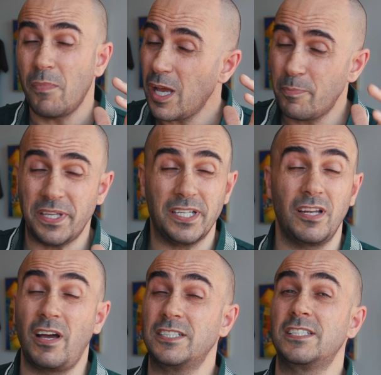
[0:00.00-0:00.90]
my
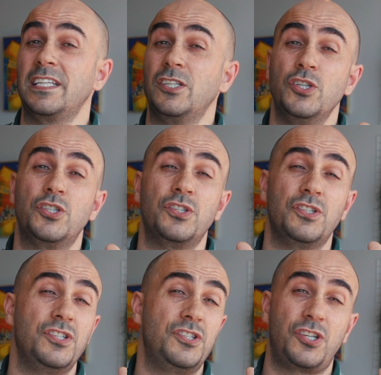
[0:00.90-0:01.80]
opinion, I just think you
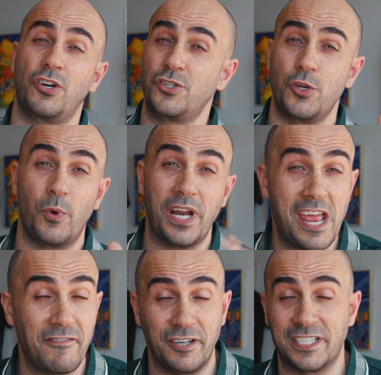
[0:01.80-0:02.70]
got to do
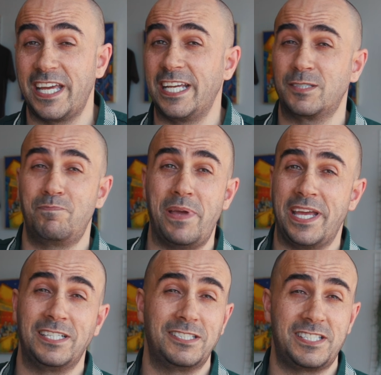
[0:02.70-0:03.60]
whatever it takes,
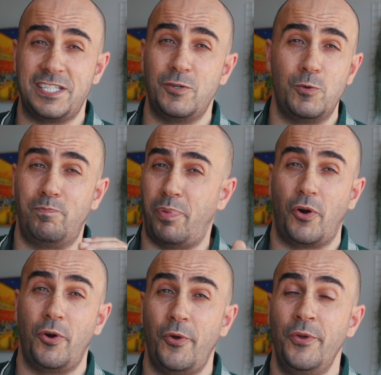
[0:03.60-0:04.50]
beg, steal,
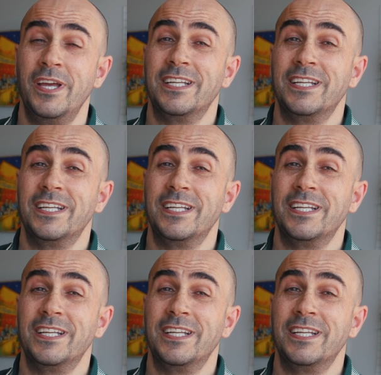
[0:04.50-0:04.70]
borrow,